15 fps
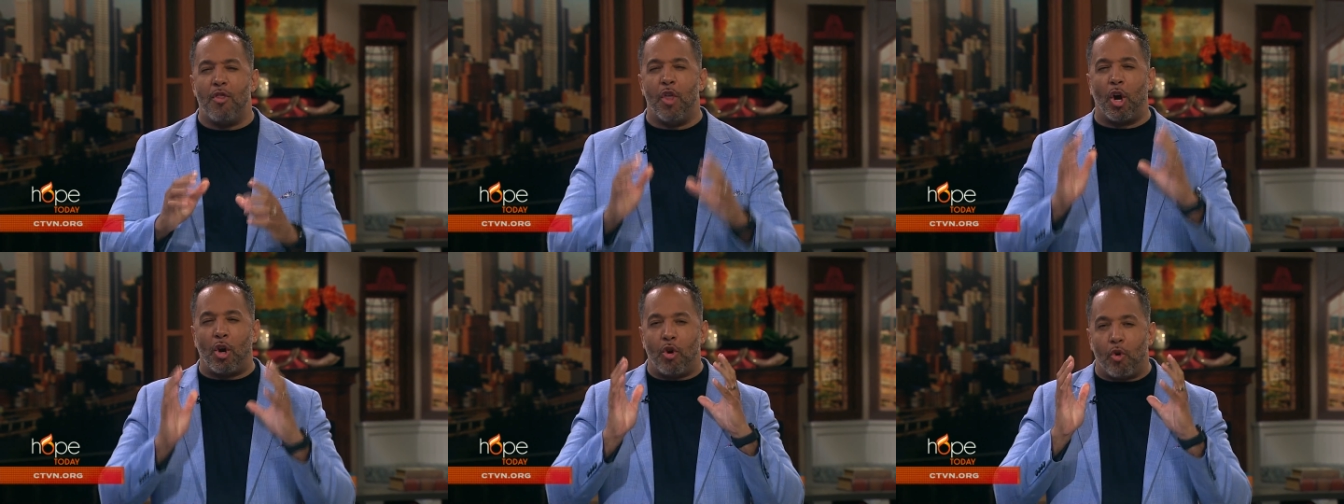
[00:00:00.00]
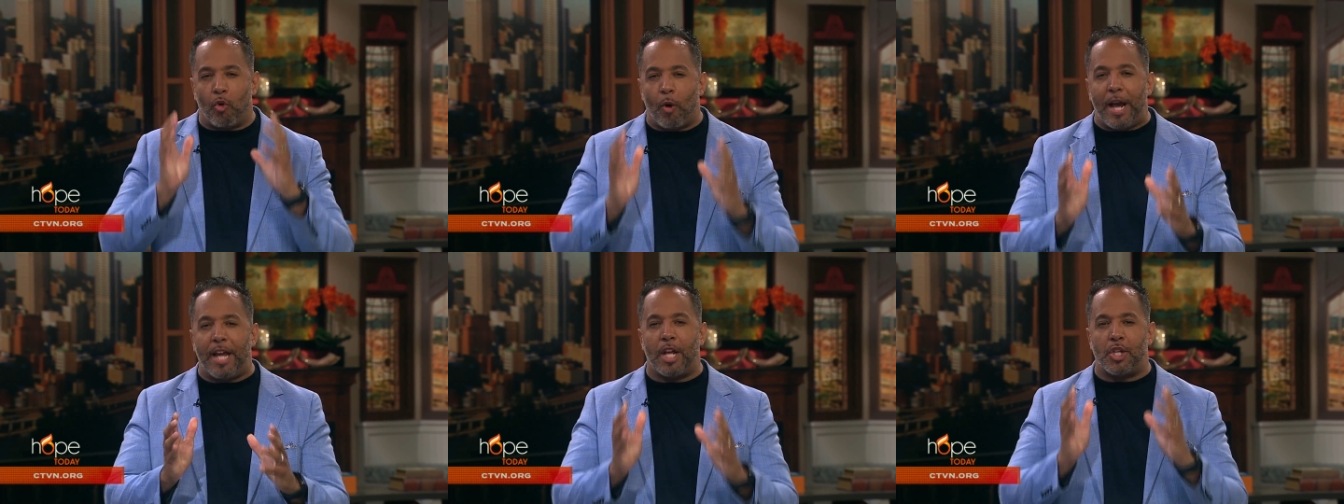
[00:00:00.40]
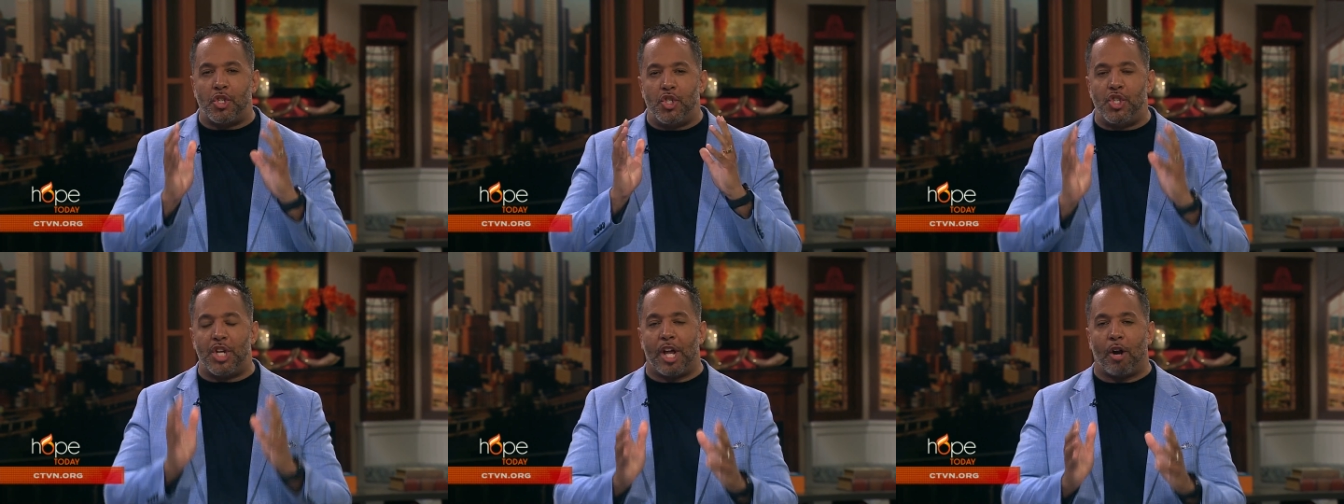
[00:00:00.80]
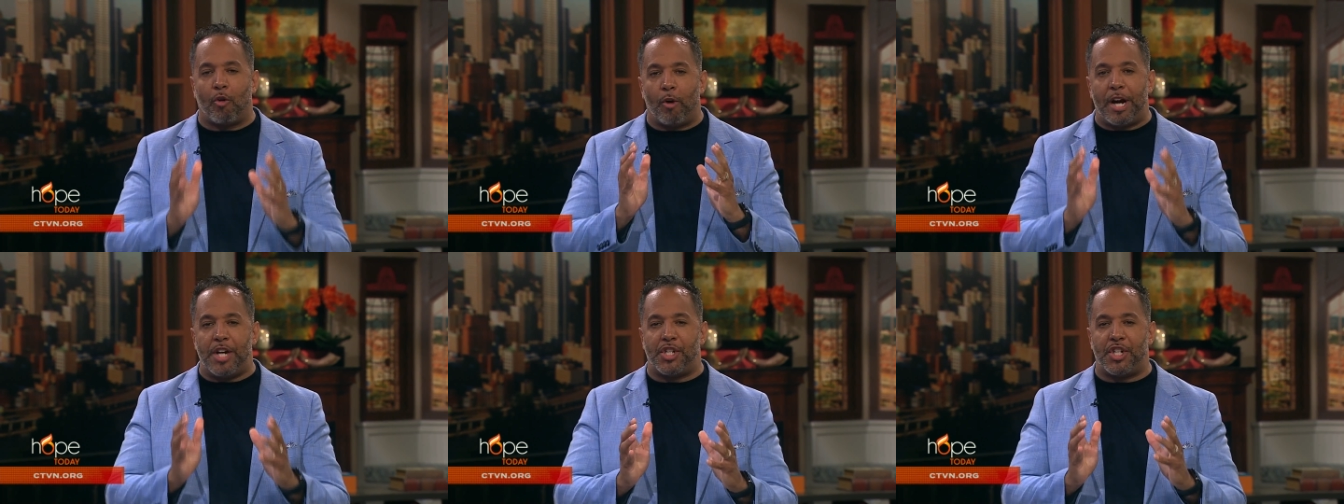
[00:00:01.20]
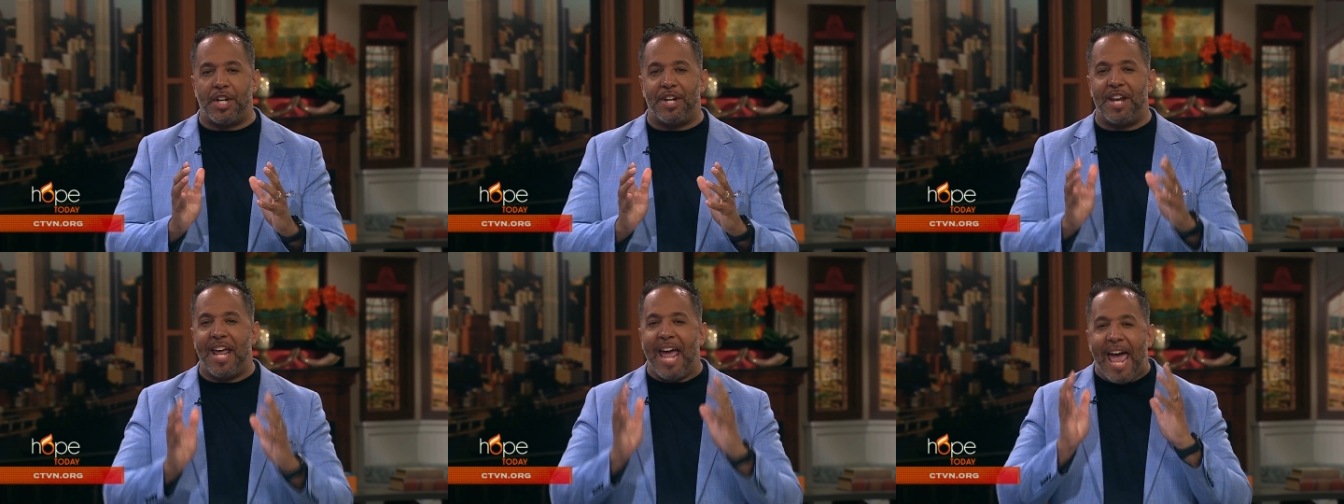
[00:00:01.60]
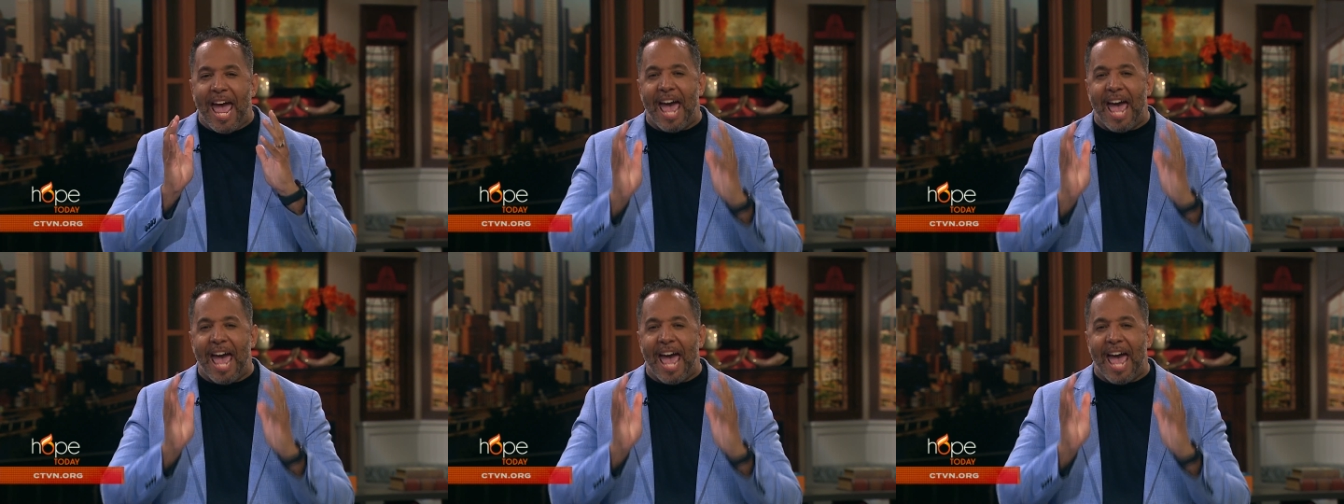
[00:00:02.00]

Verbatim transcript: the greatest generation